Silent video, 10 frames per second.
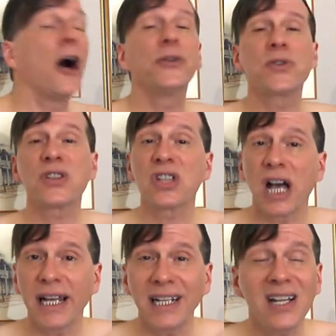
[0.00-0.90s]
Other
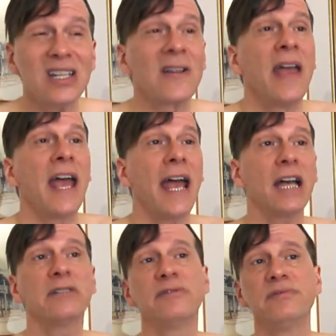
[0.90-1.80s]
societies
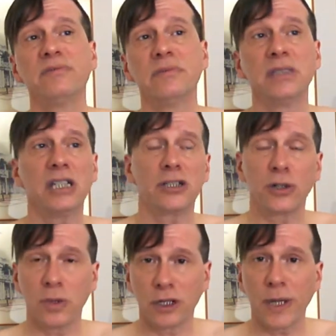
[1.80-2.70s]
have it
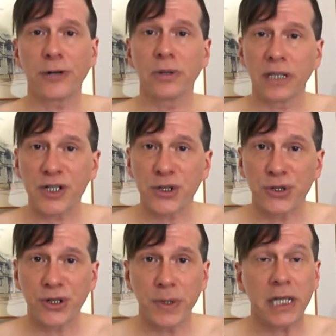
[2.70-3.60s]
to a greater or
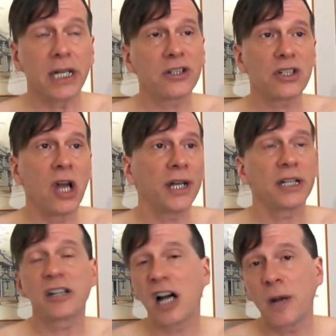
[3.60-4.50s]
lesser degree. It's not
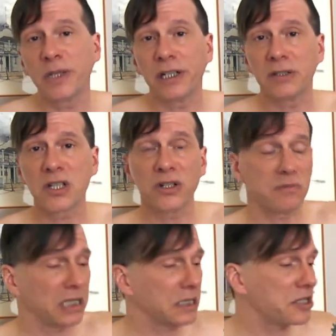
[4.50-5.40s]
uncommon in
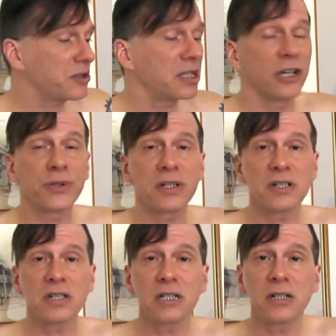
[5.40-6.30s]
certain Middle Eastern
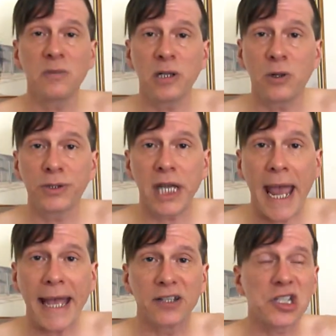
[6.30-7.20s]
countries to see two men holding
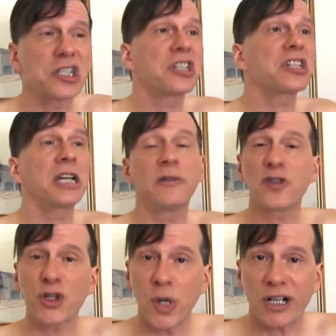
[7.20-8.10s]
hands. It's a sign
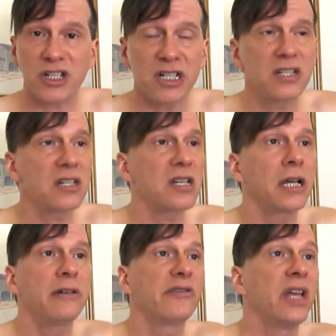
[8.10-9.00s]
of trust. It's a
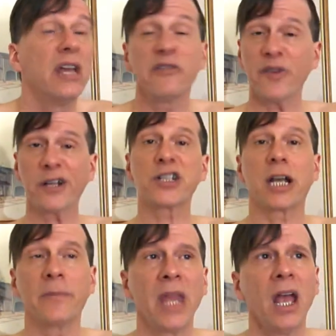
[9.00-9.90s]
sign of
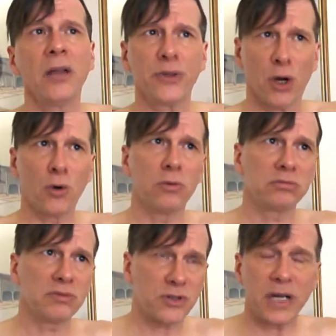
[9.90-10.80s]
friendship.
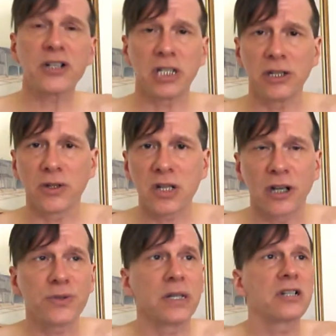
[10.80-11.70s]
Though, strangely, in those
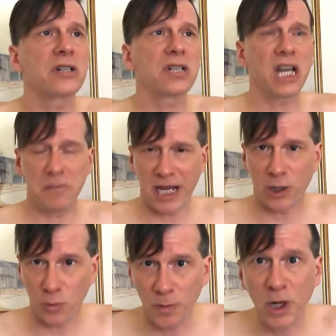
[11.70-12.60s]
countries, to see a man
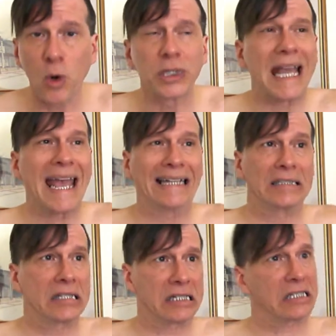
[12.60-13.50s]
or a woman holding
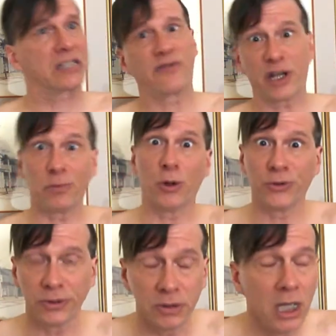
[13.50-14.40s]
hands is
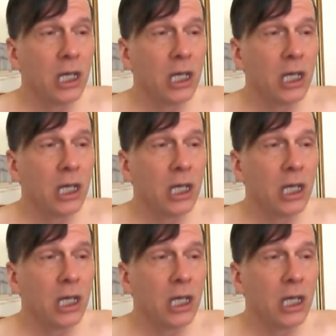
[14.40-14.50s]
verboten,